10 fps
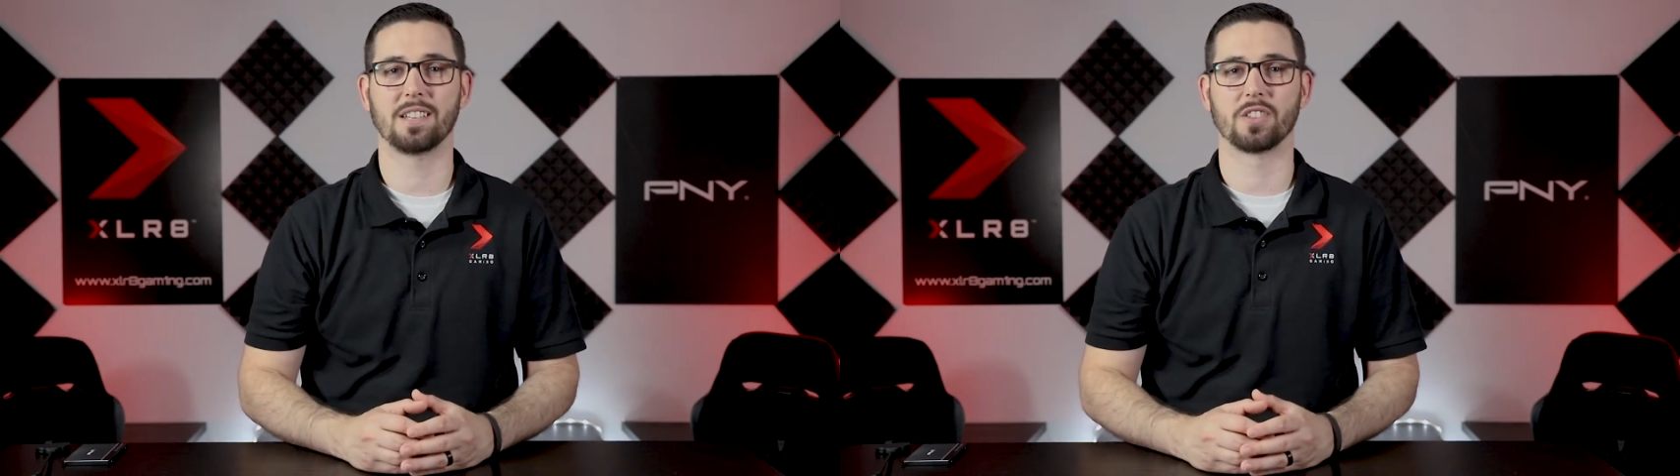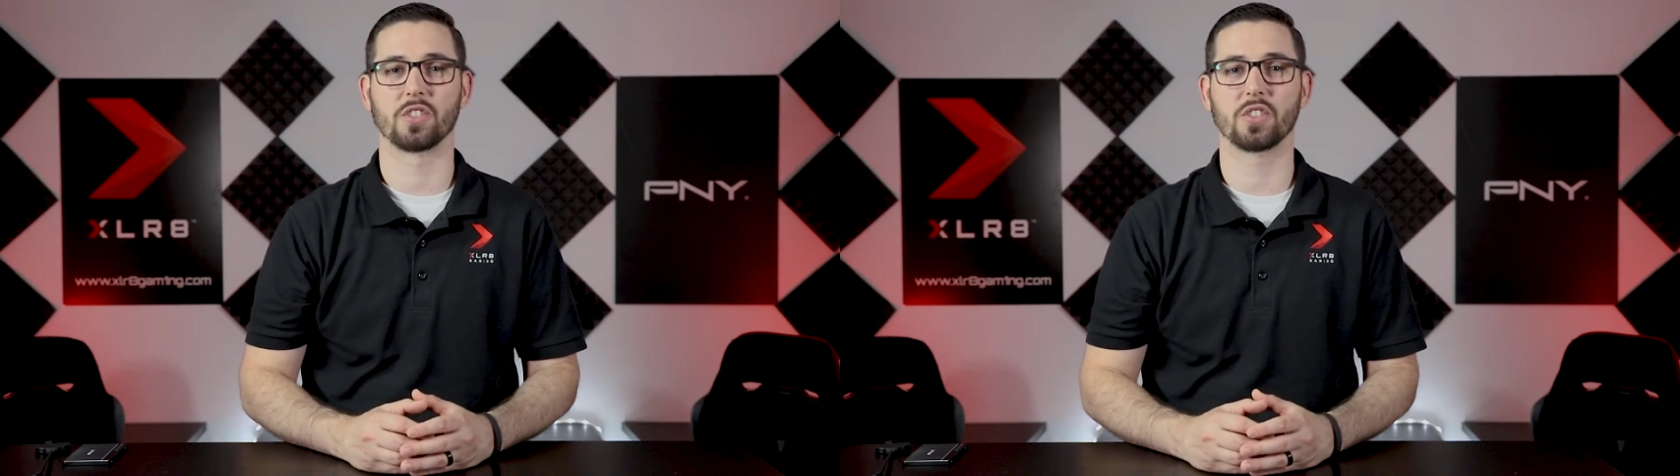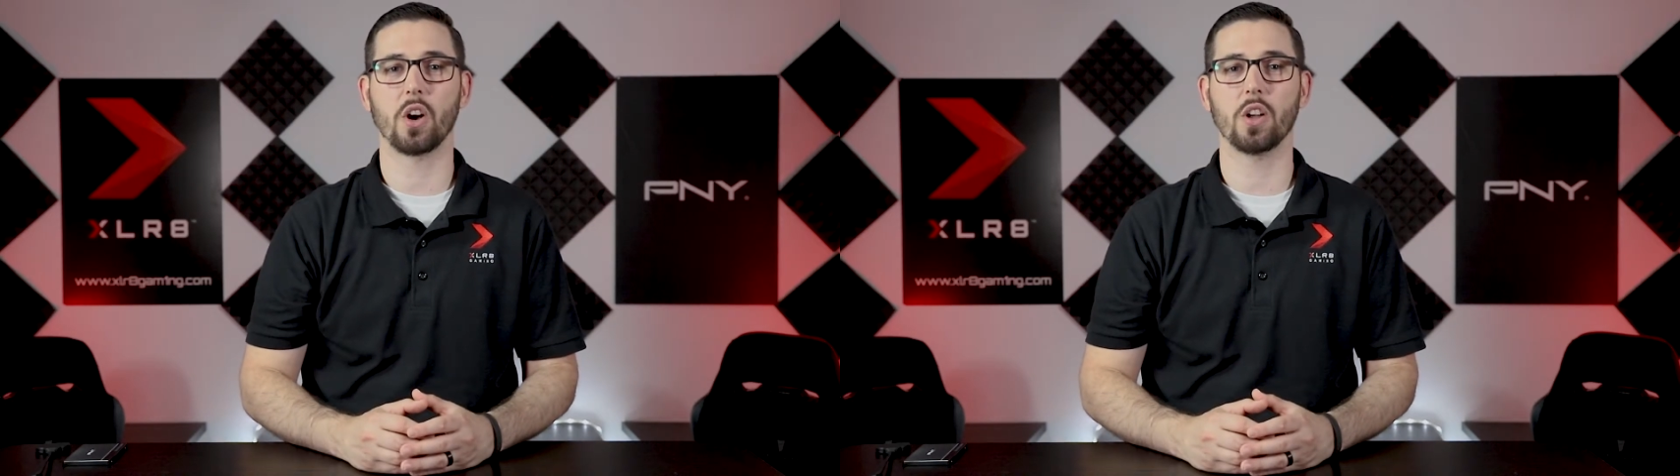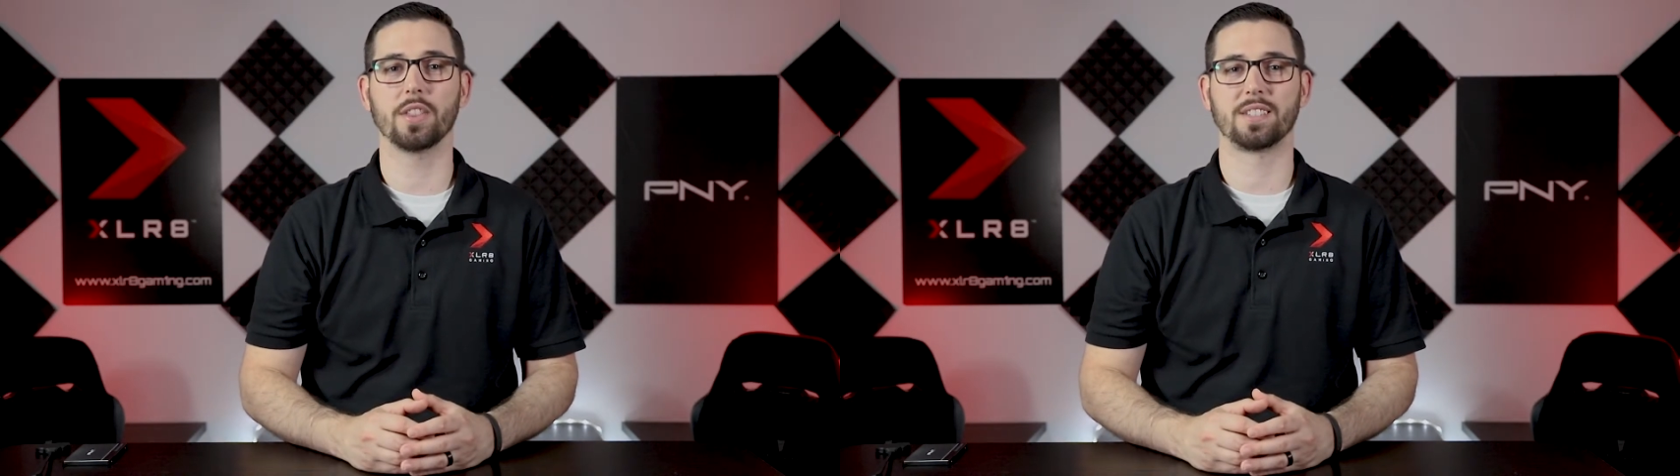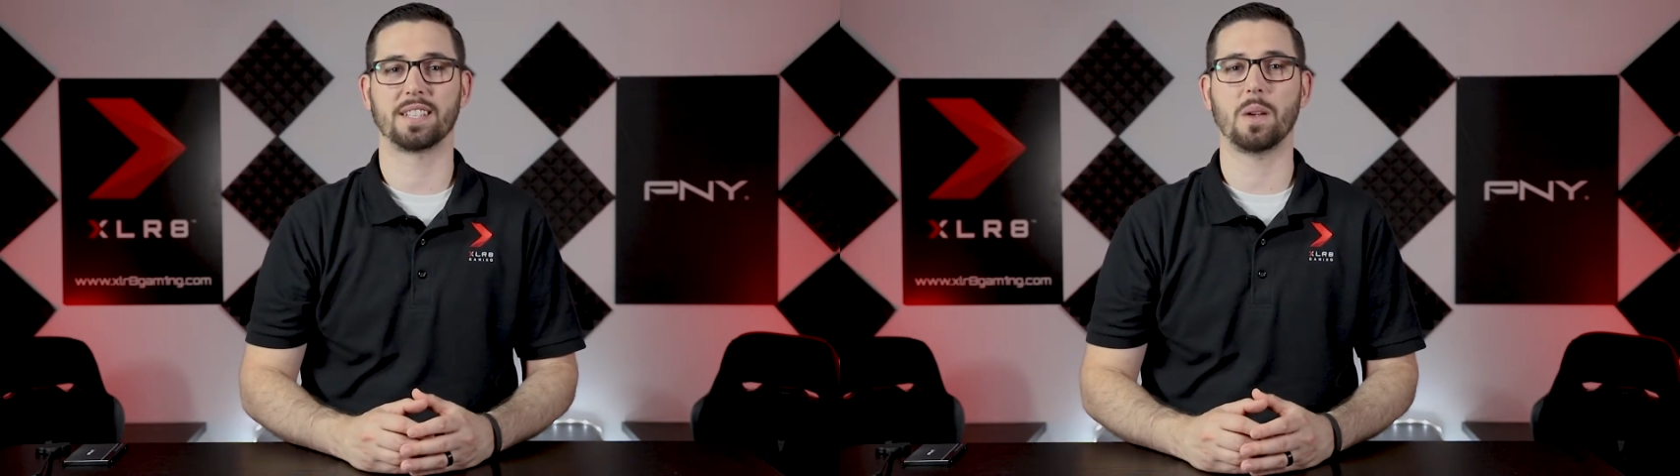is installed
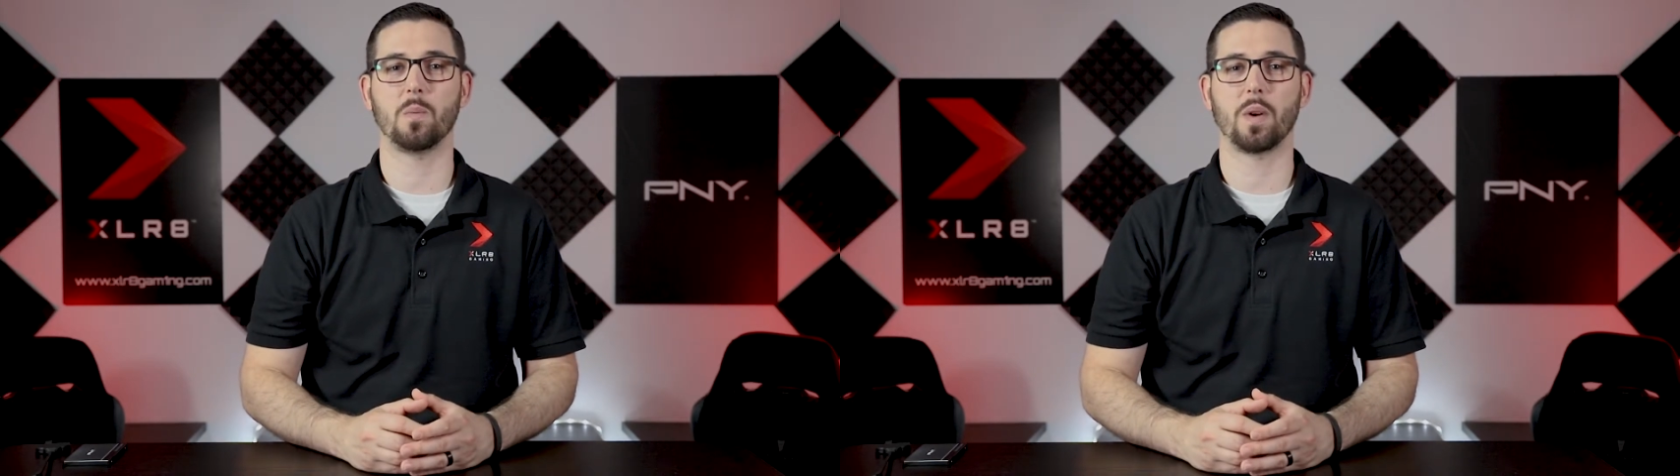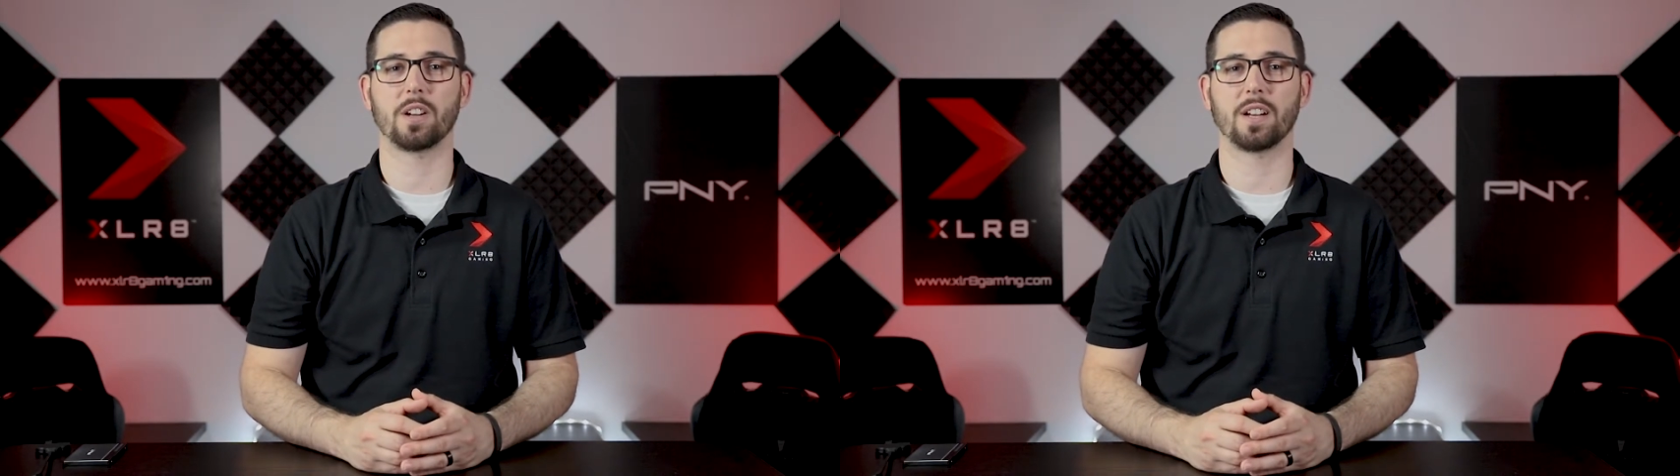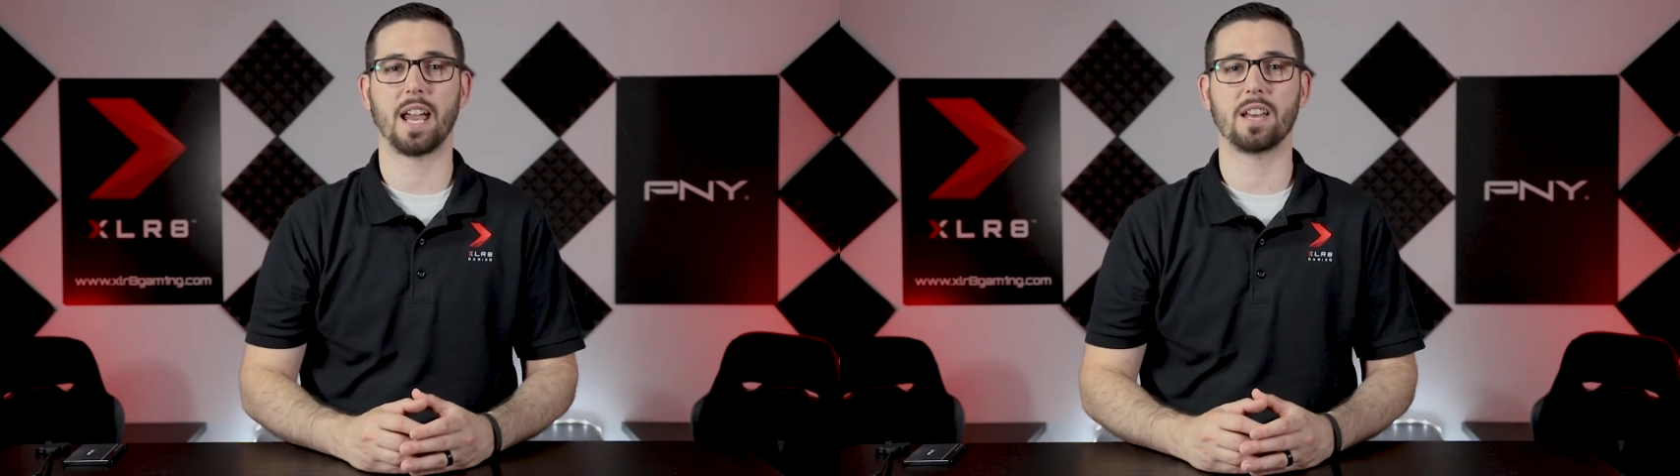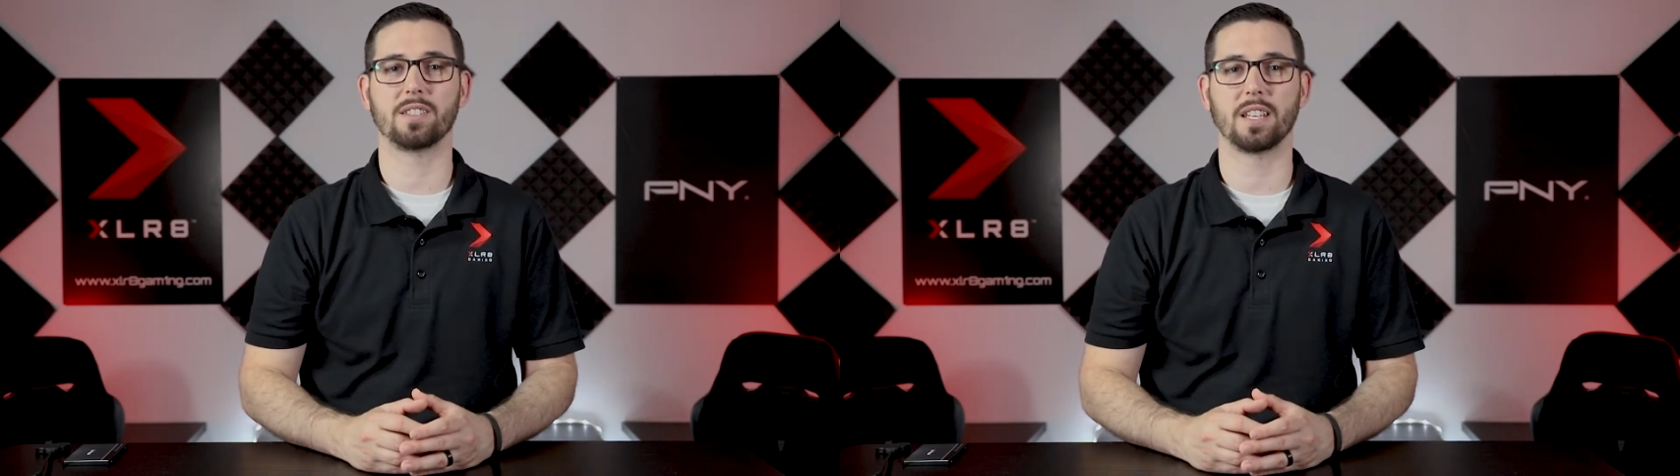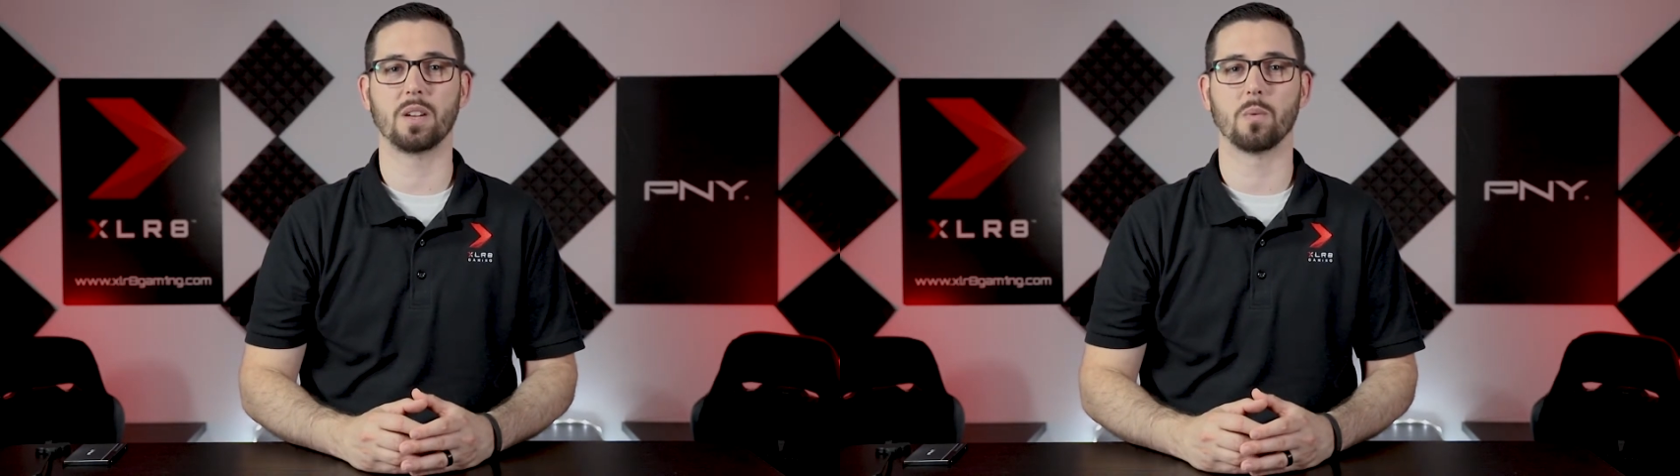the same way your
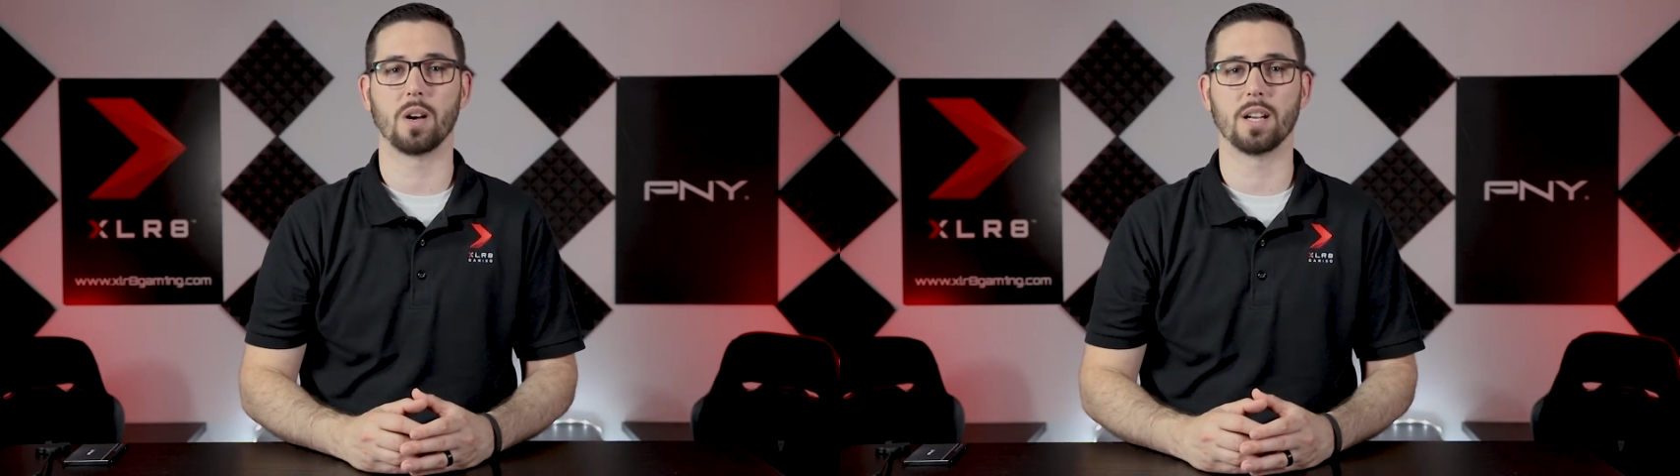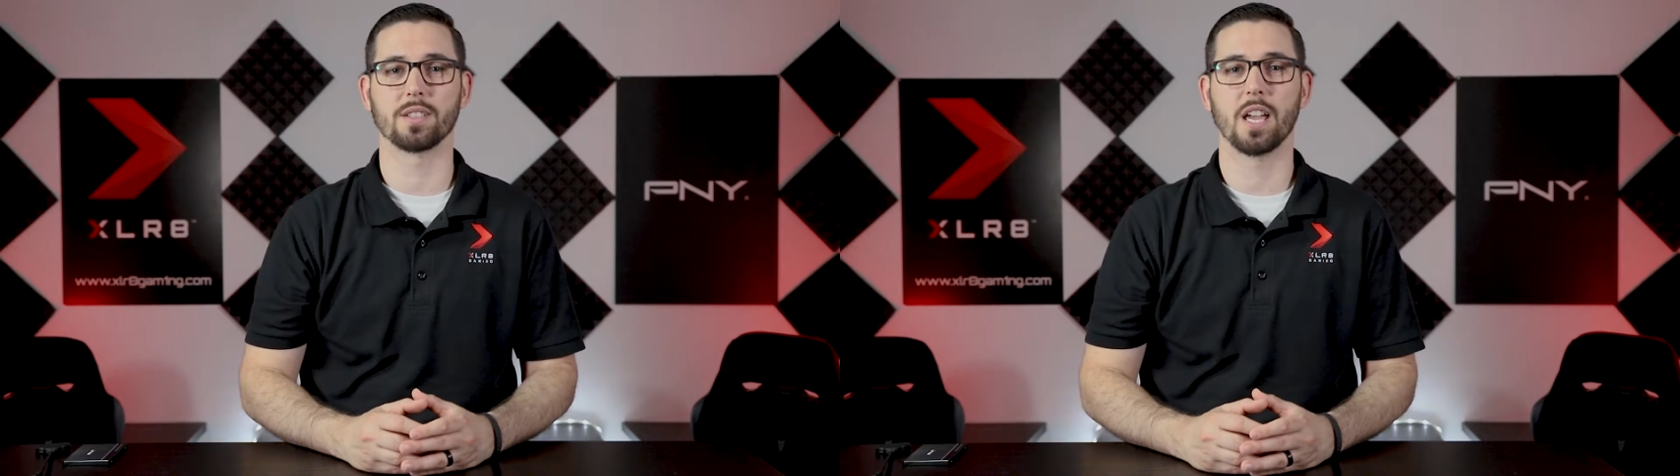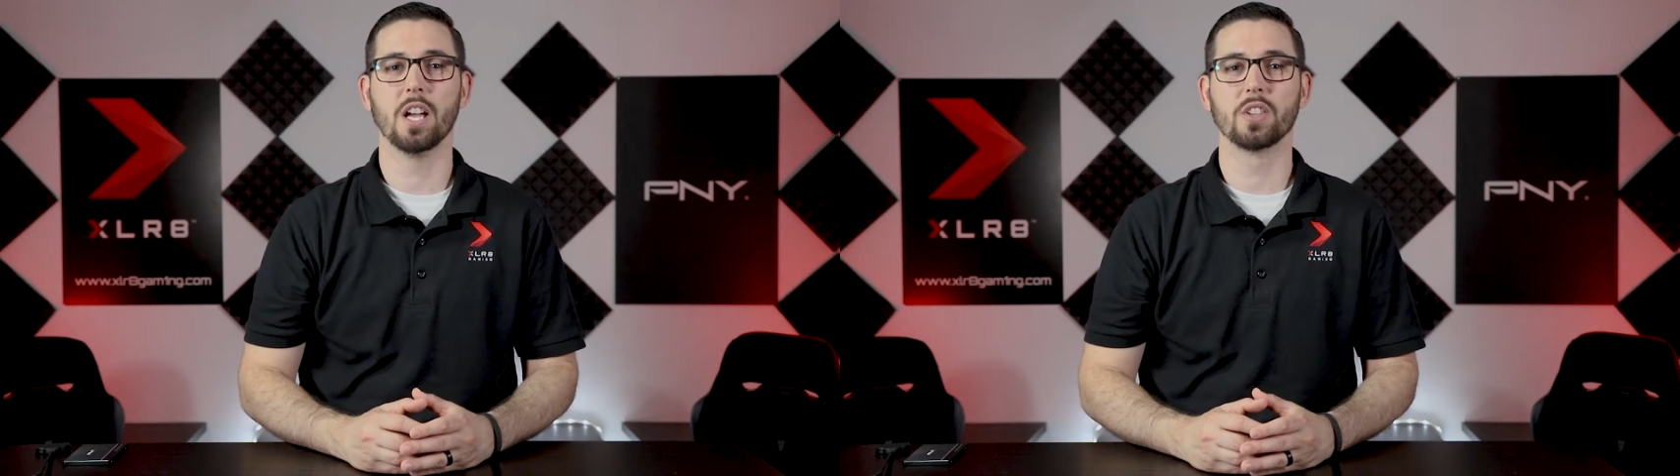HDD was